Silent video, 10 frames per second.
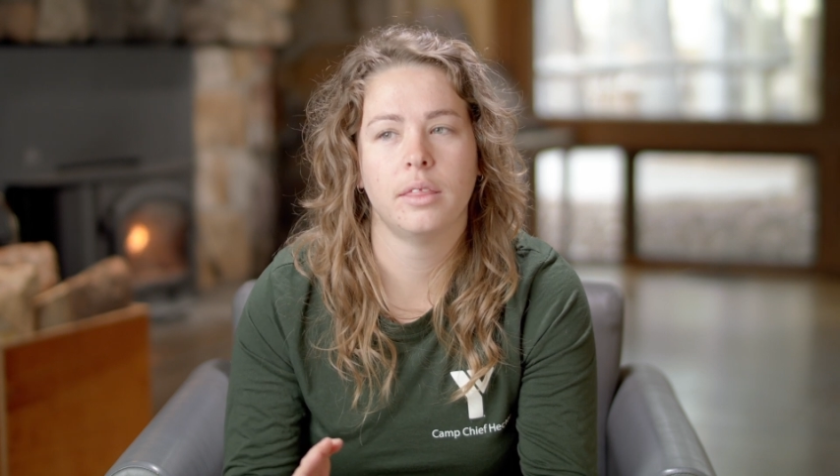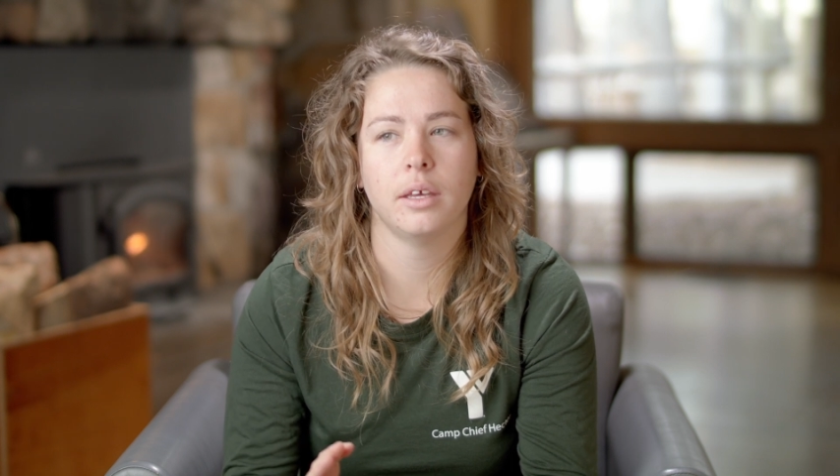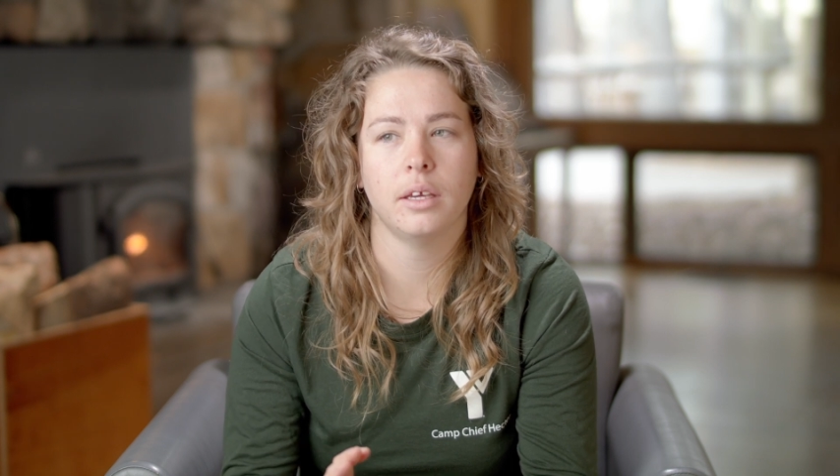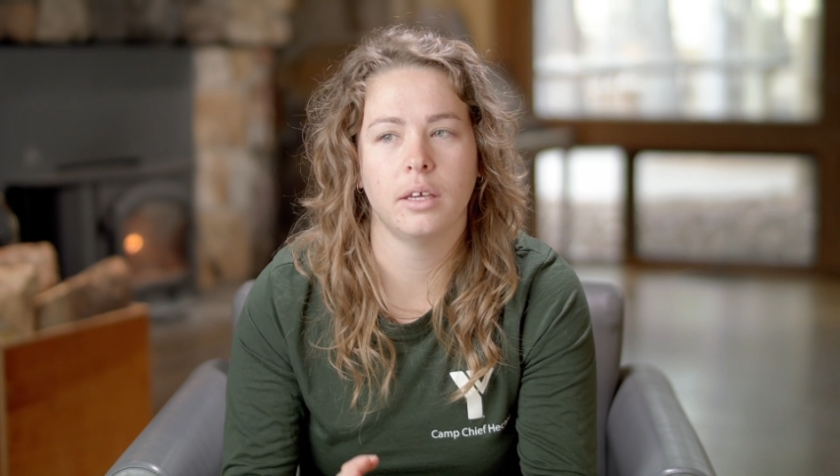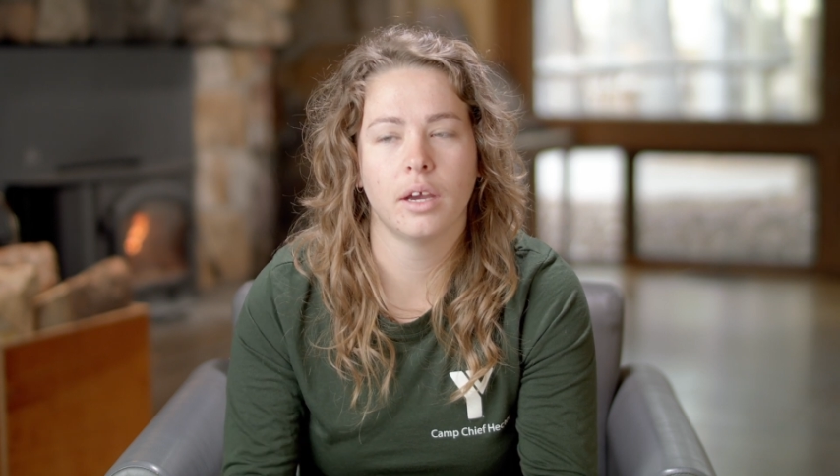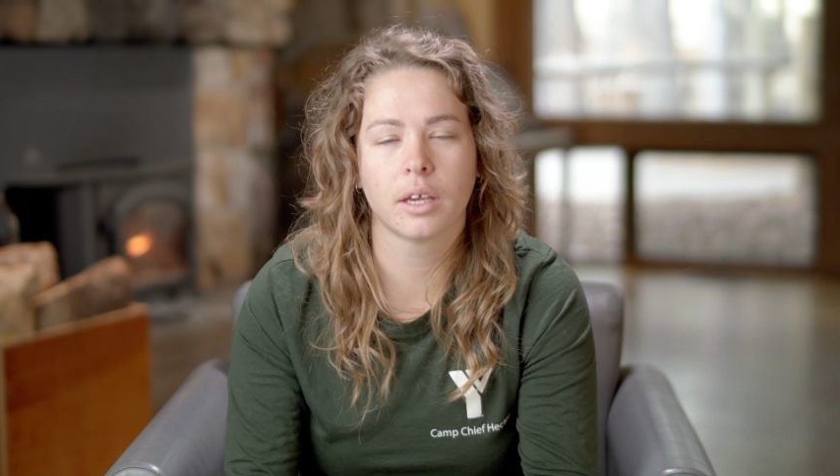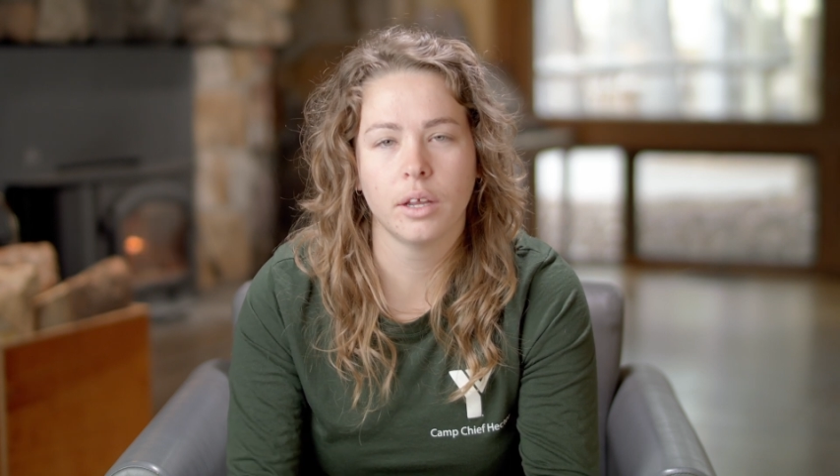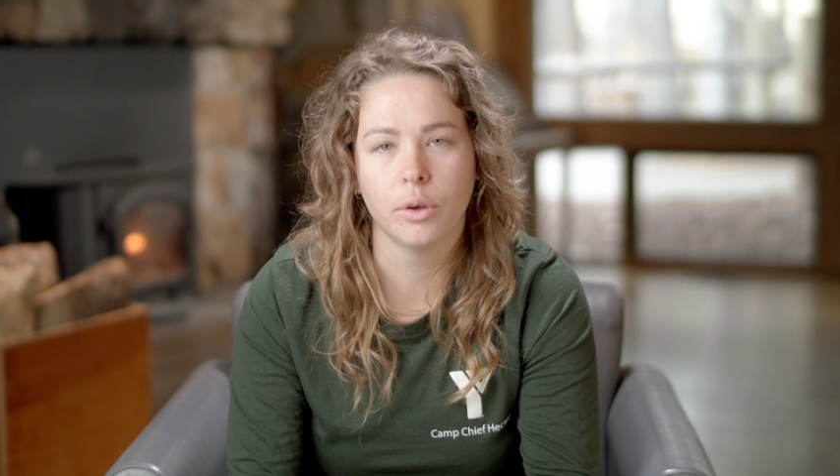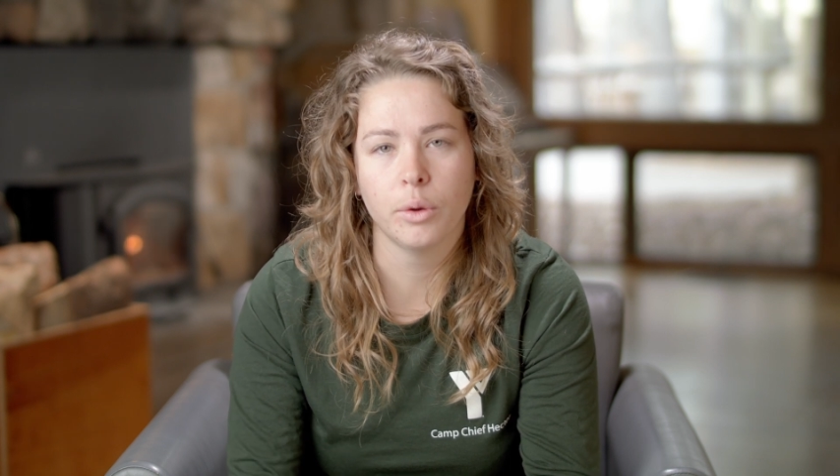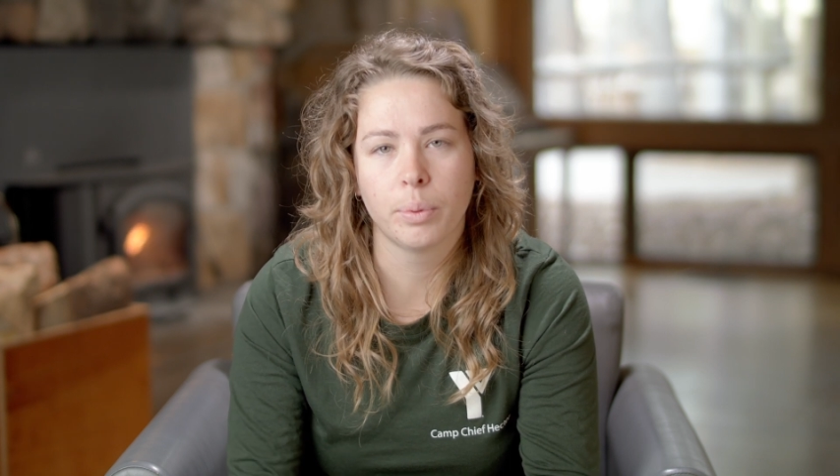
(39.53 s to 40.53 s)
the
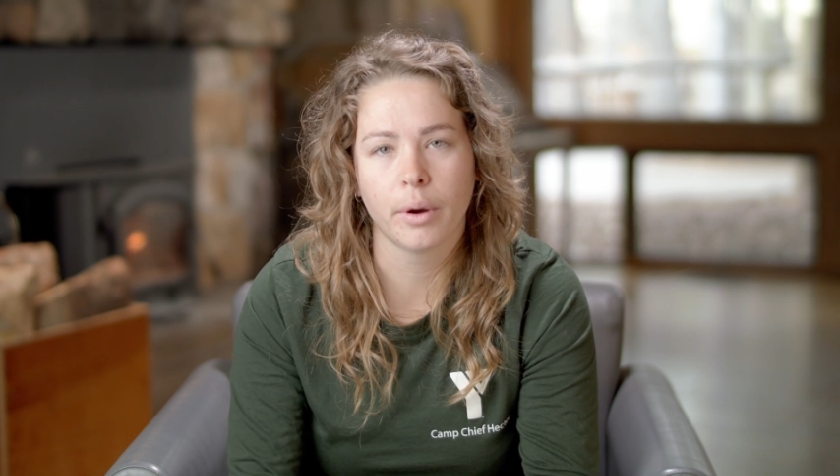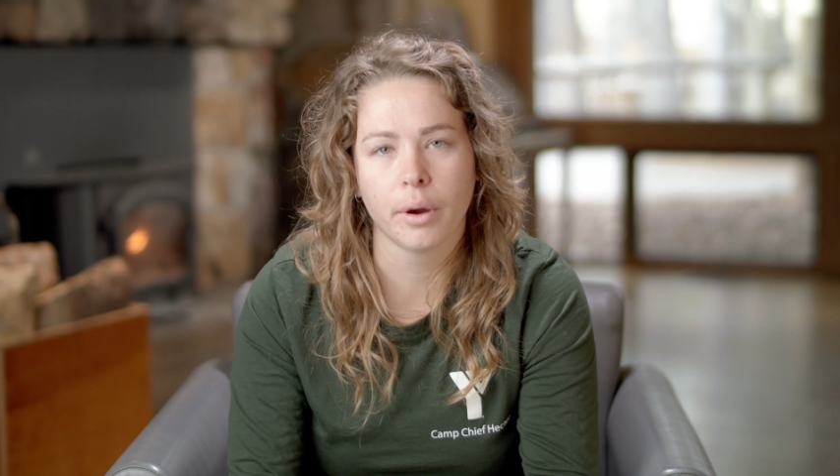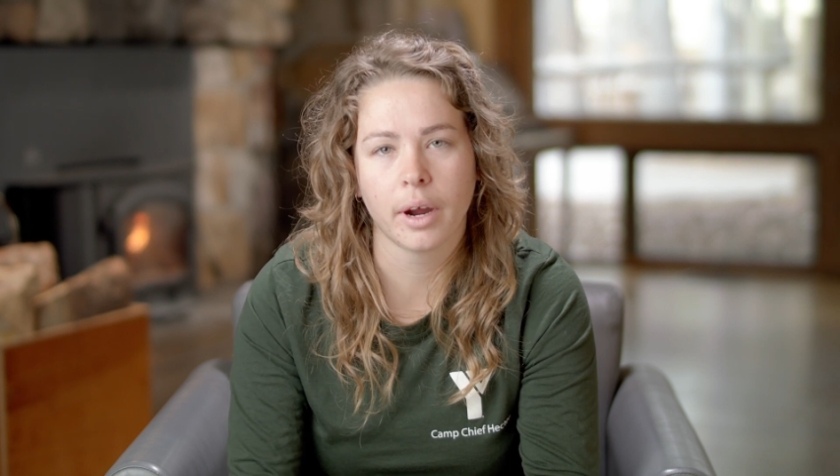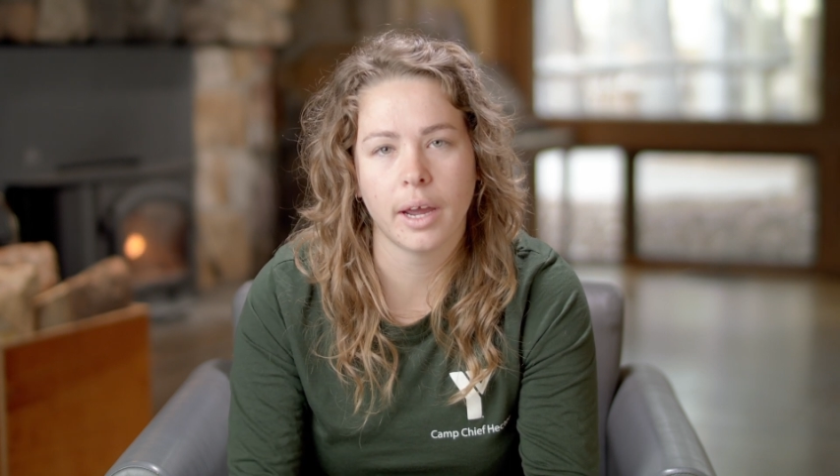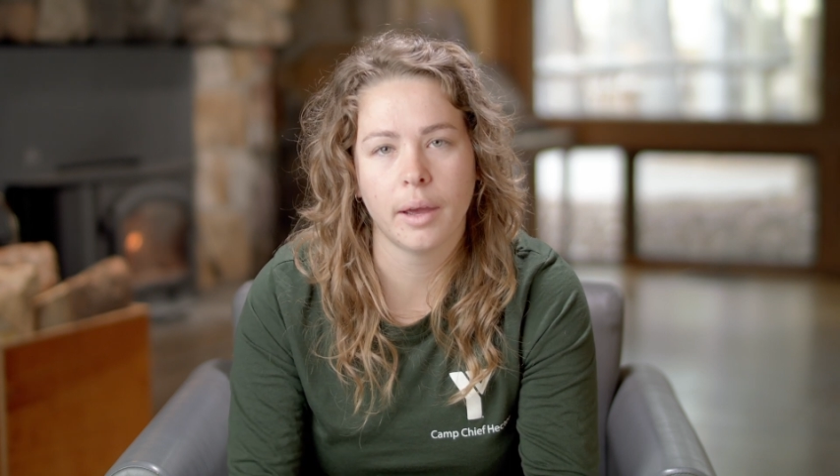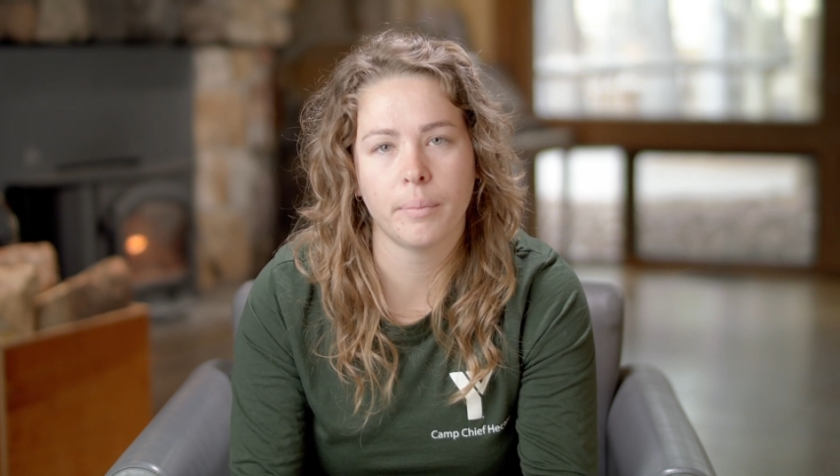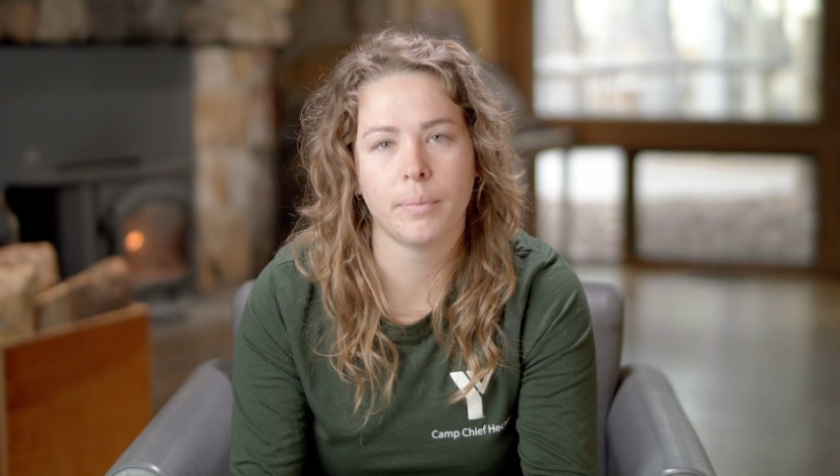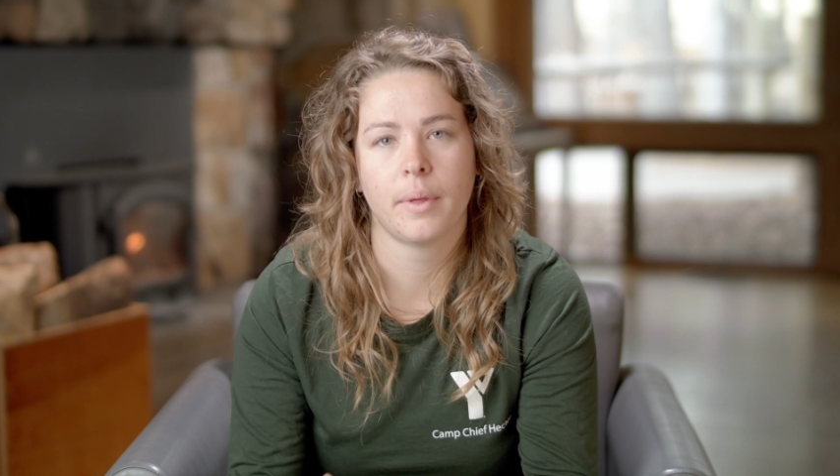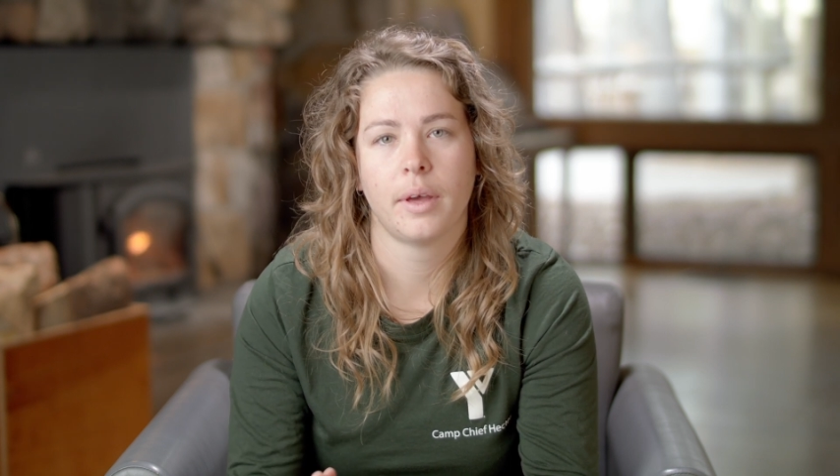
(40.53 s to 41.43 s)
canoe program,